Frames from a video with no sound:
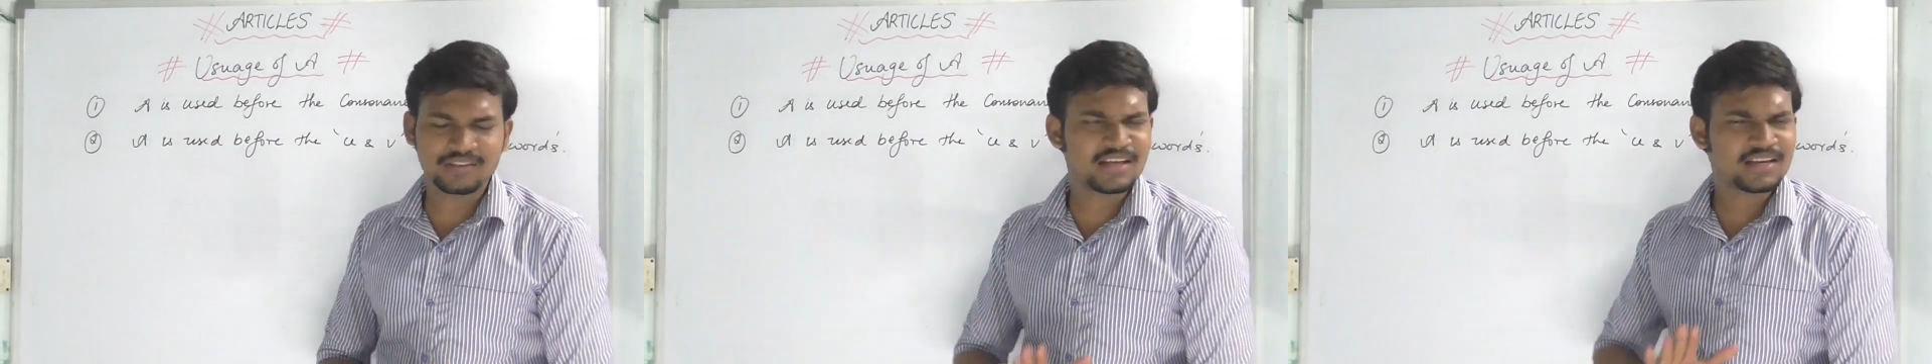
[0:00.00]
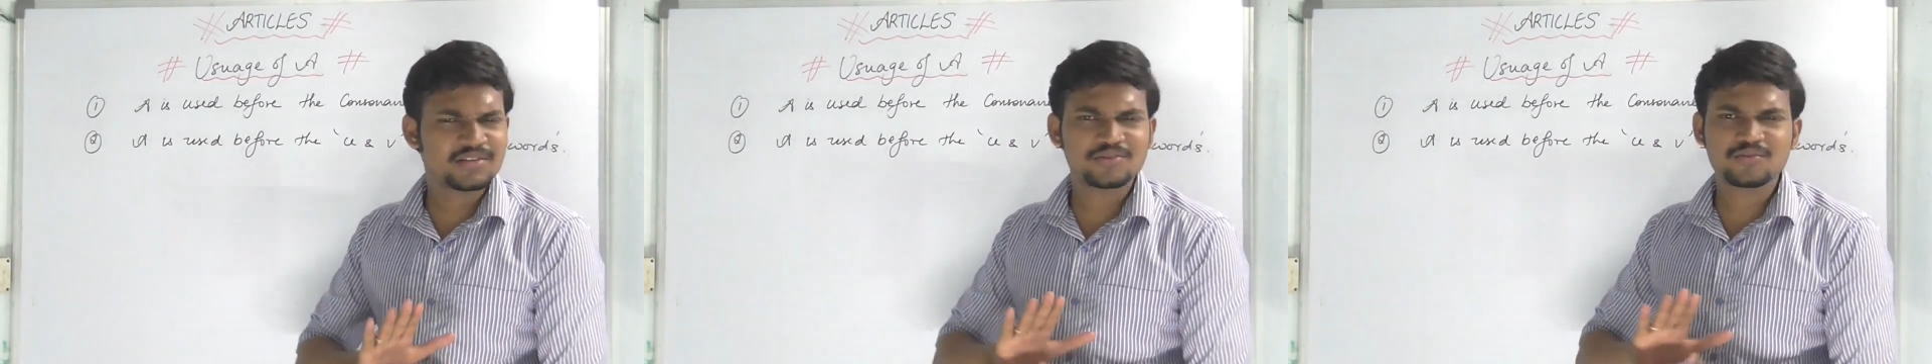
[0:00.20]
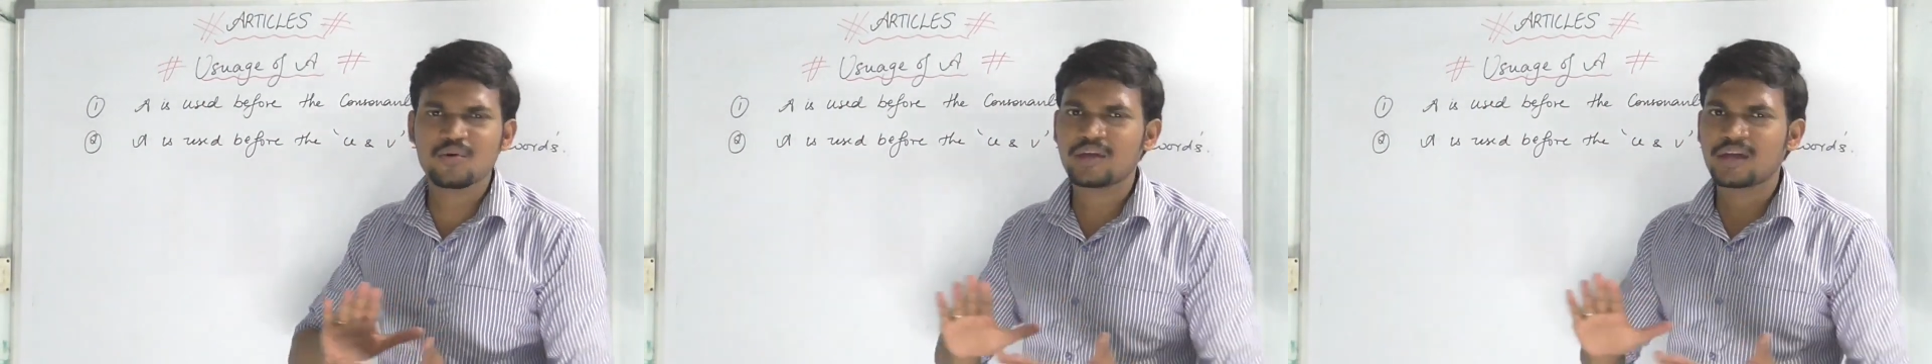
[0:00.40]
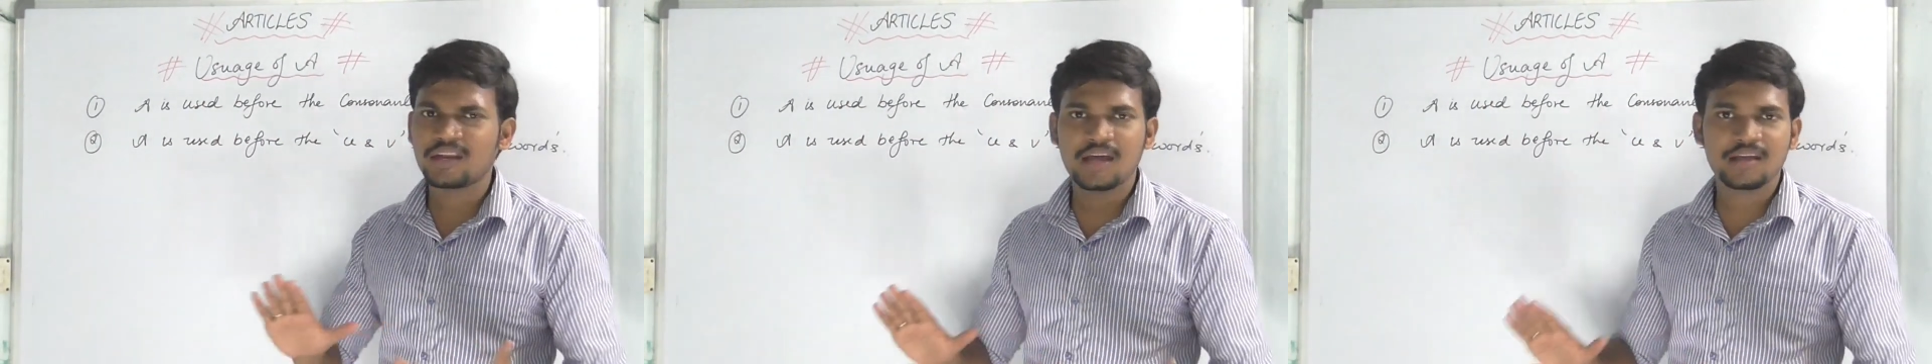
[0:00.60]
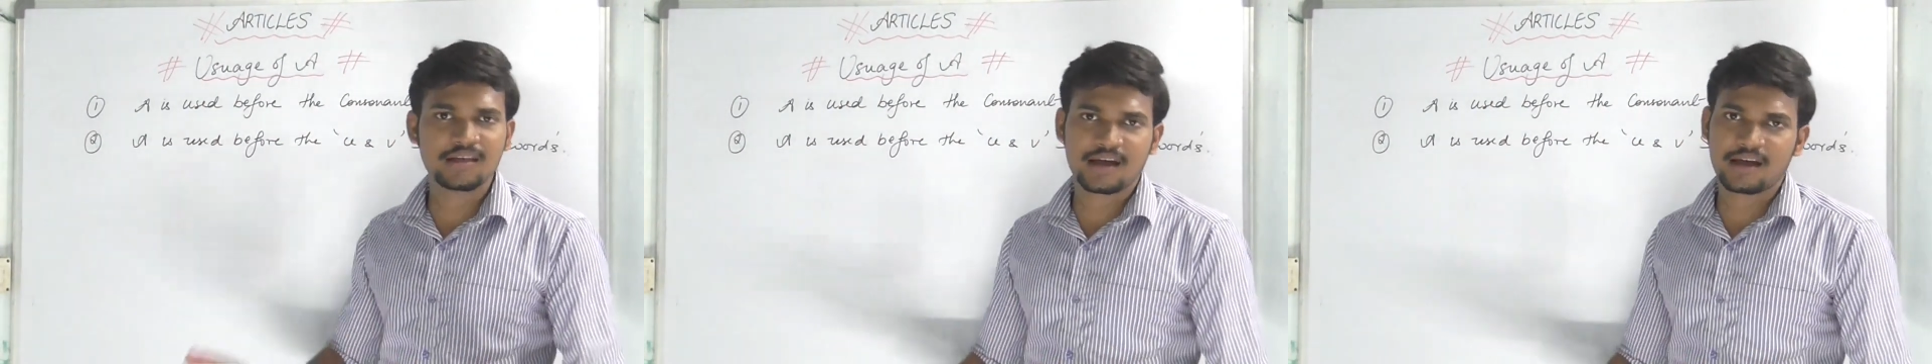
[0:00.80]
There is no
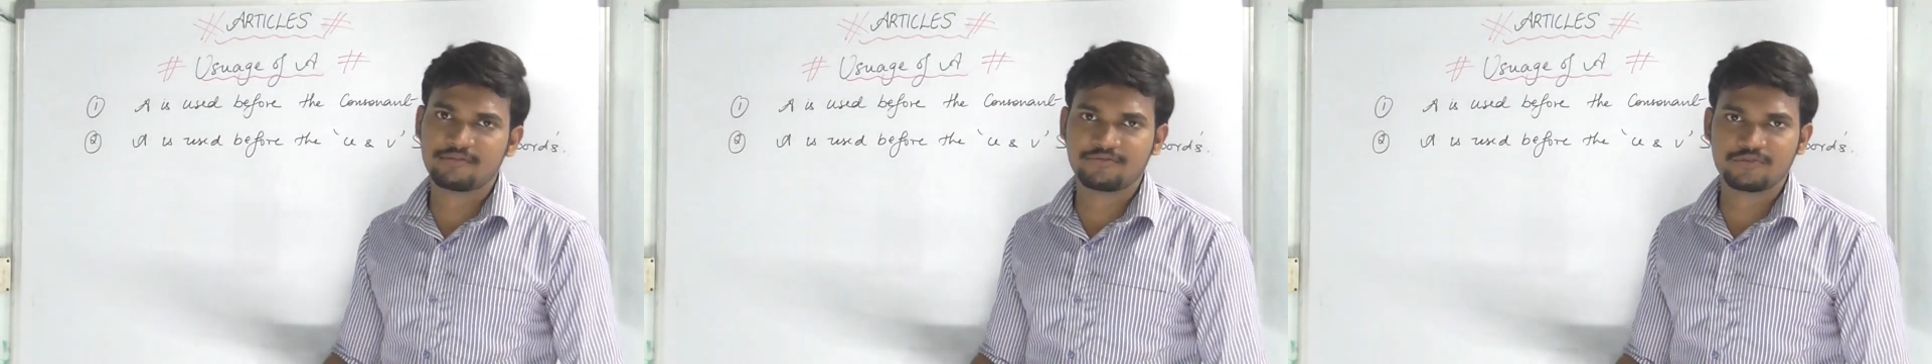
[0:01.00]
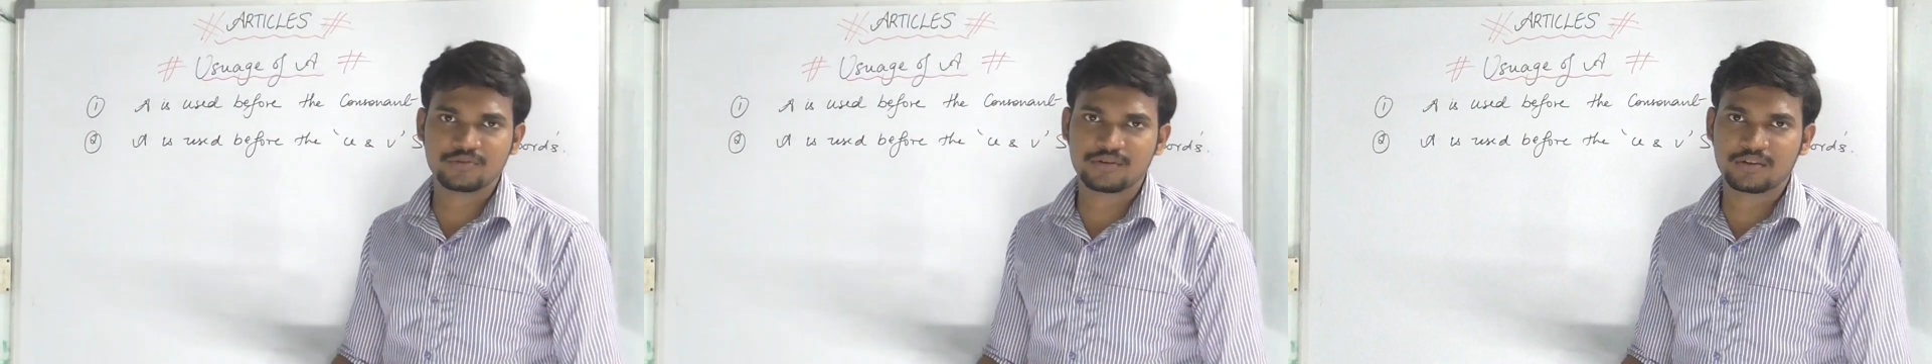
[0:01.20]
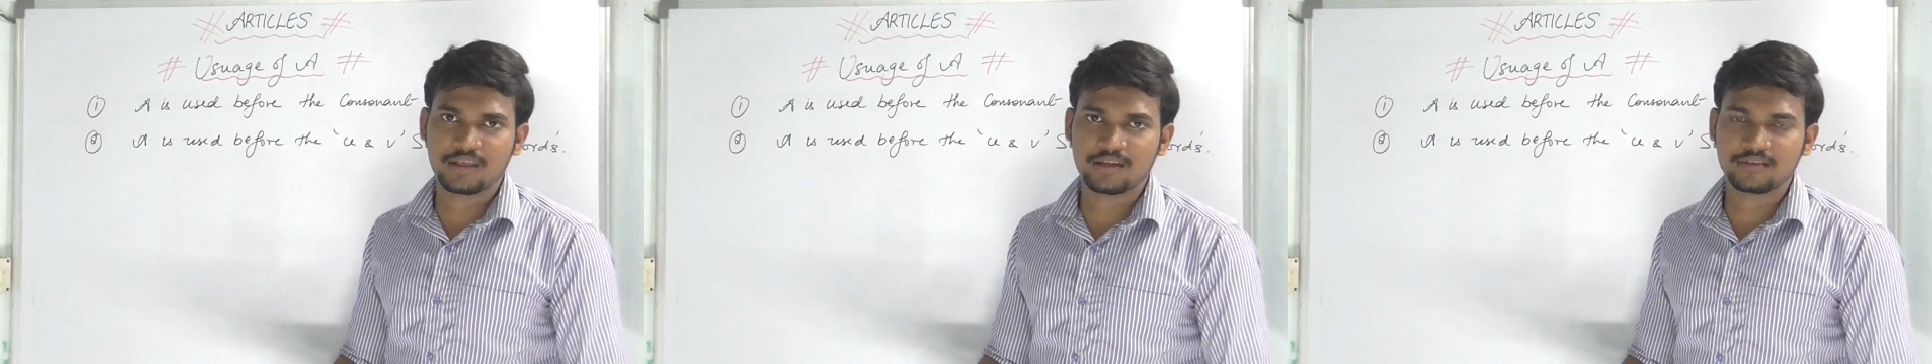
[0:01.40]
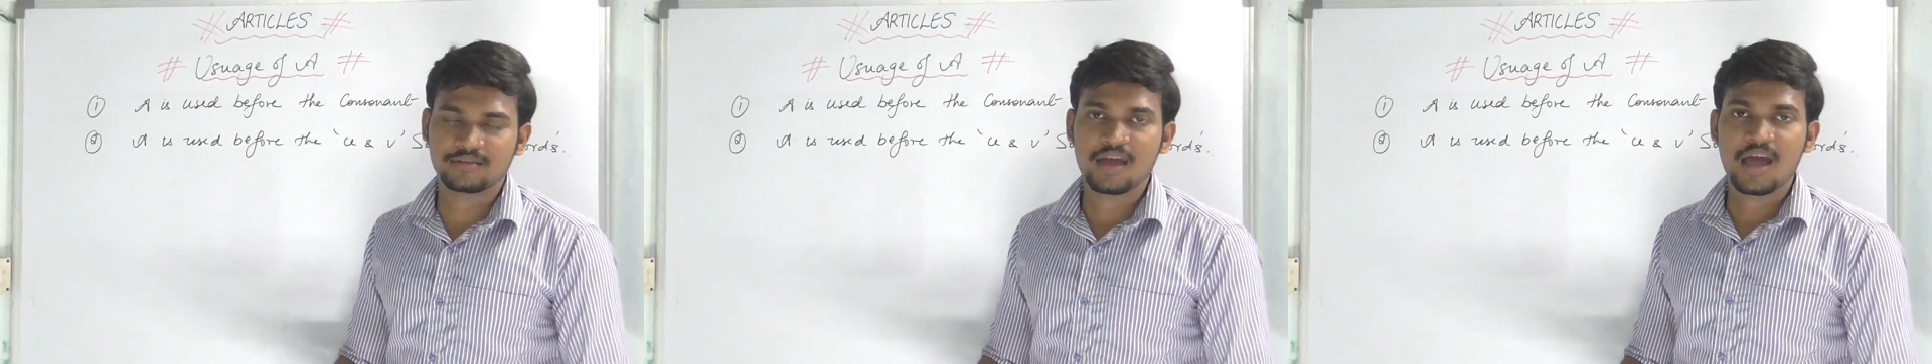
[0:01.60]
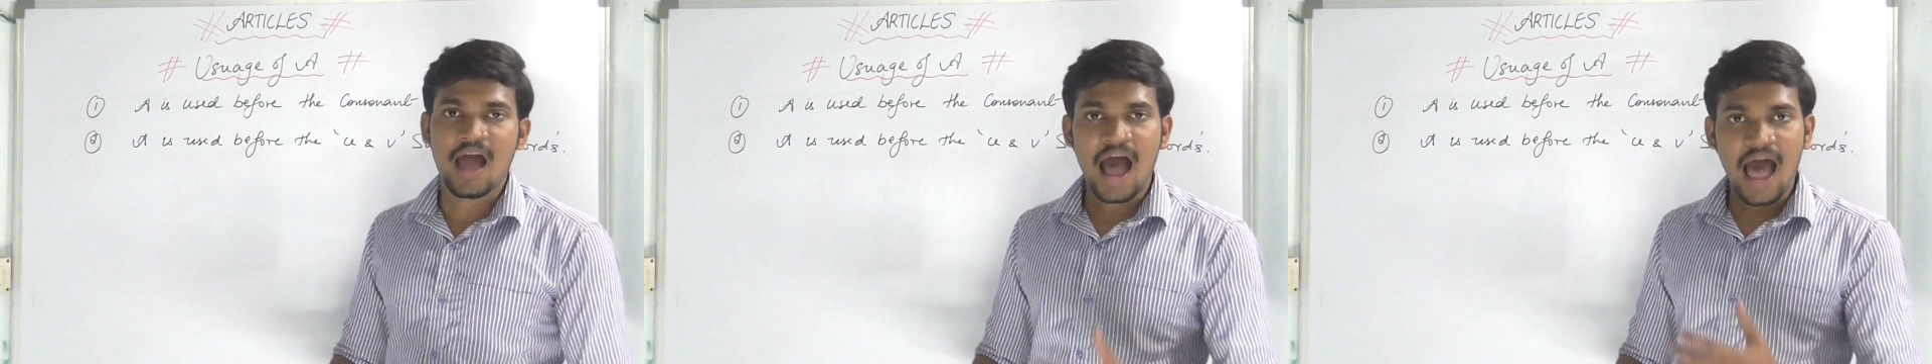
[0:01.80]
any other confused
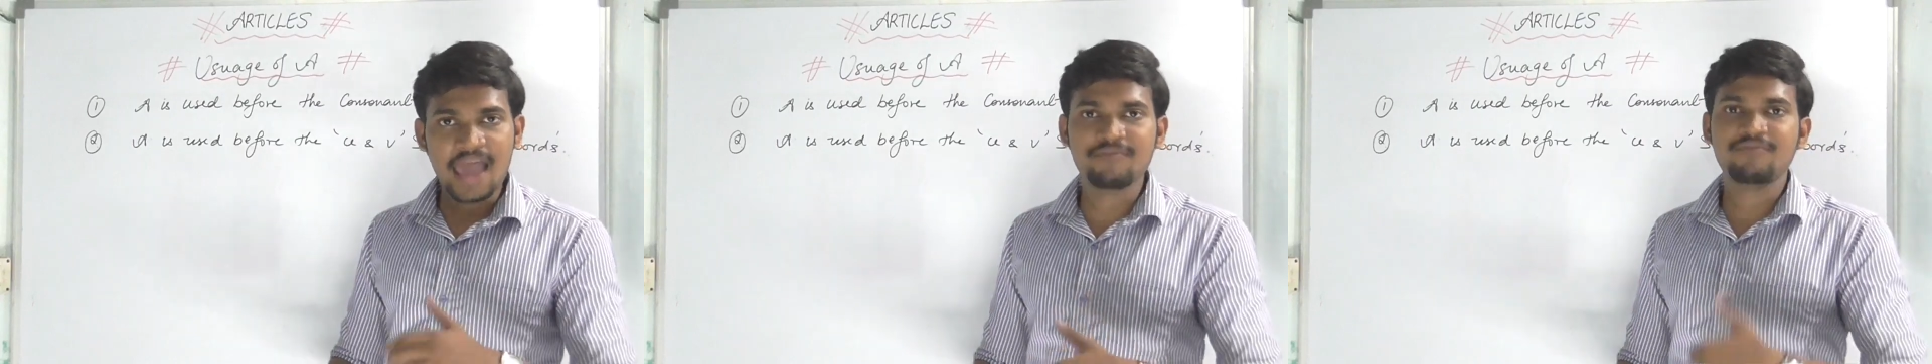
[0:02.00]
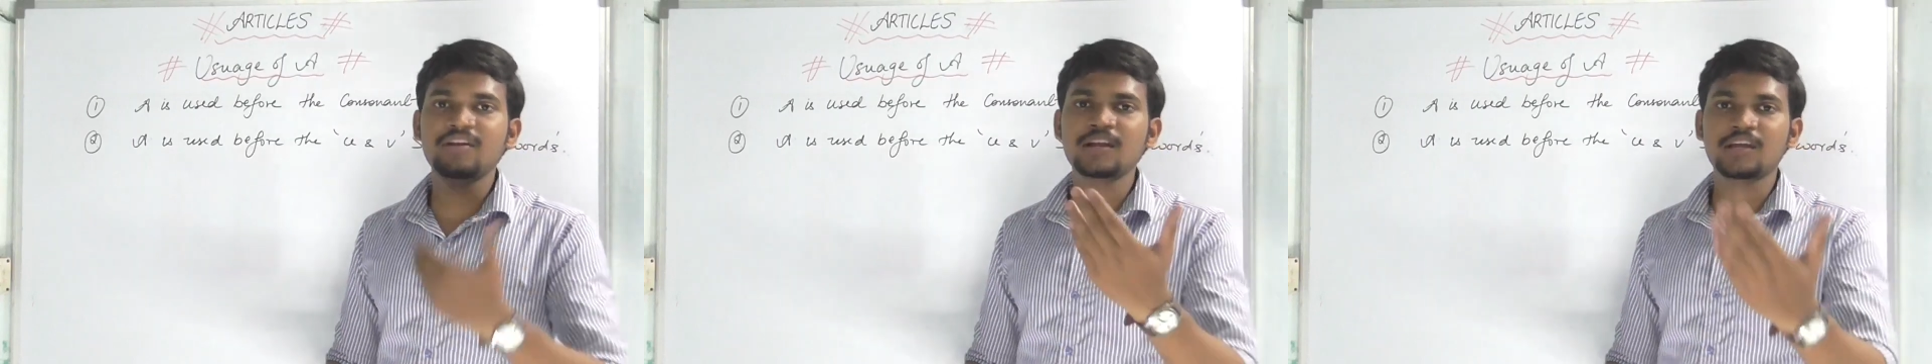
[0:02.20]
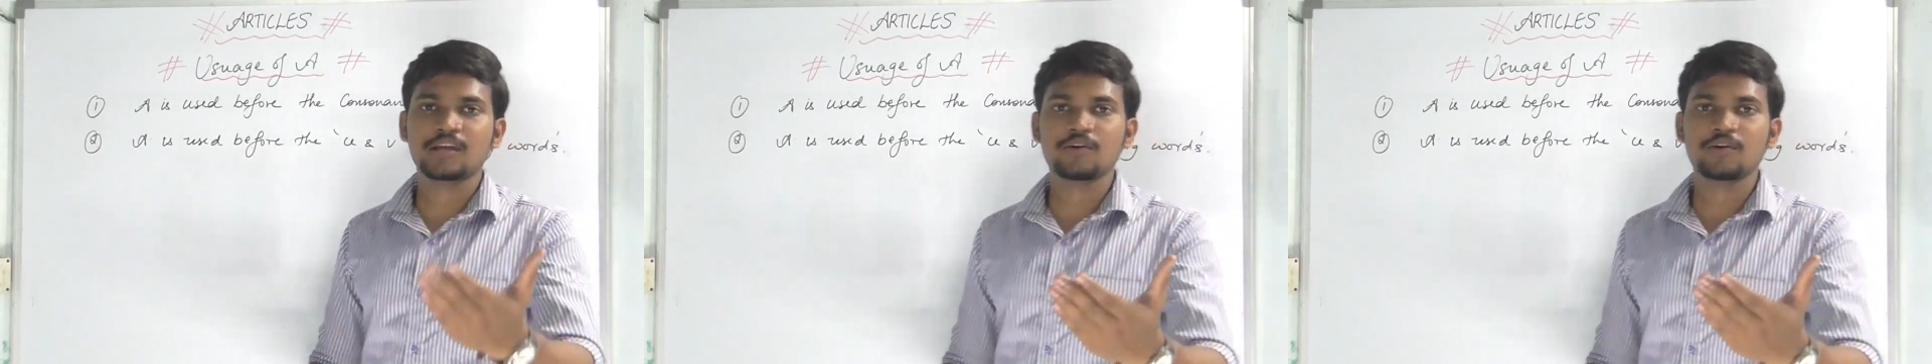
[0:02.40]
things. I will